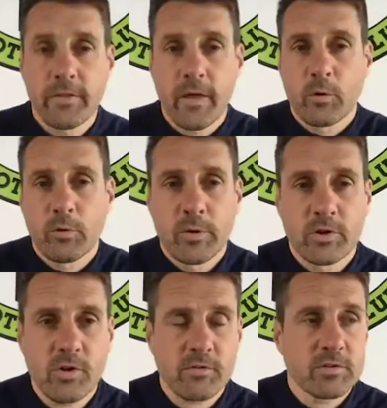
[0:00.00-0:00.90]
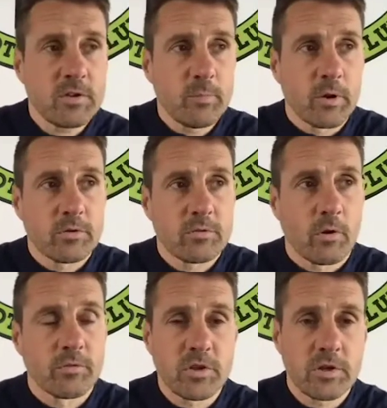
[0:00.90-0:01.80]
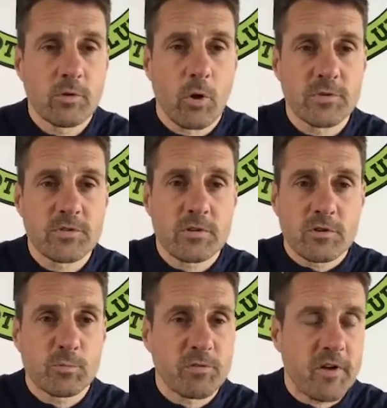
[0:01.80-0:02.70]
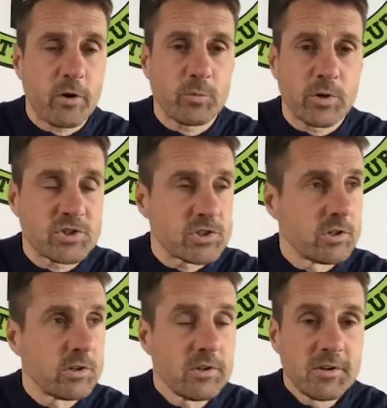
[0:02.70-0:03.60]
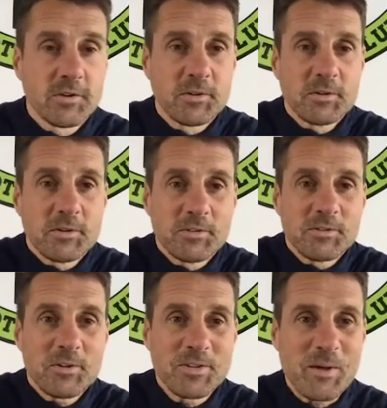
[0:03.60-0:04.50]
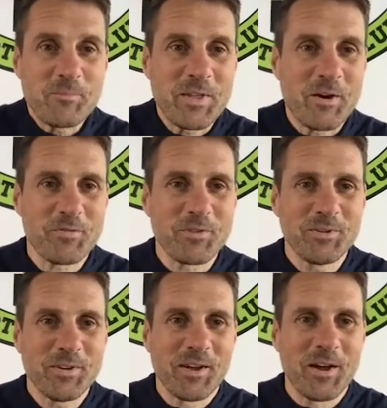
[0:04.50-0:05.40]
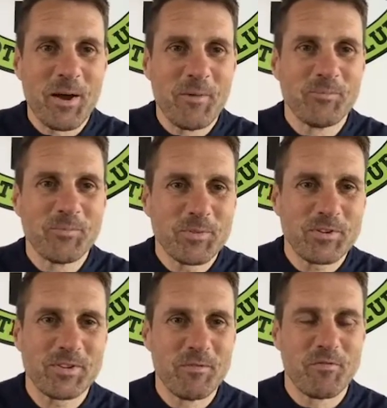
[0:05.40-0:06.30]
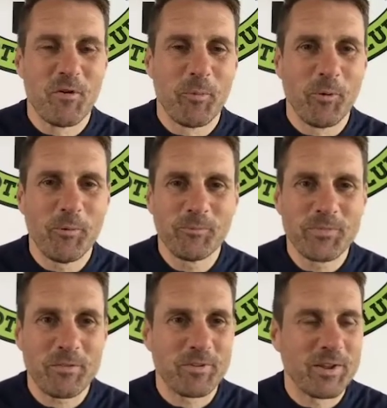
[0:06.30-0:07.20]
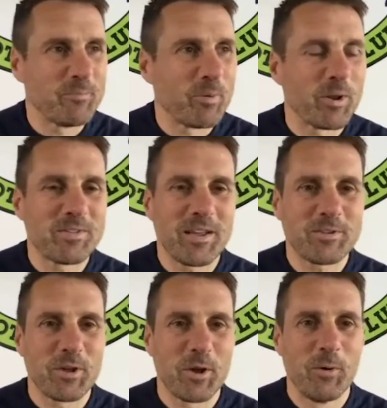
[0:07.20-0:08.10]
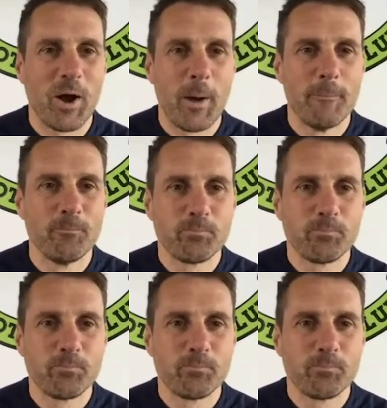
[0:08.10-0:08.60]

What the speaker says: that would have been a travesty. But obviously common sense has prevailed, which doesn't happen that often, especially in football, definitely in politics. So,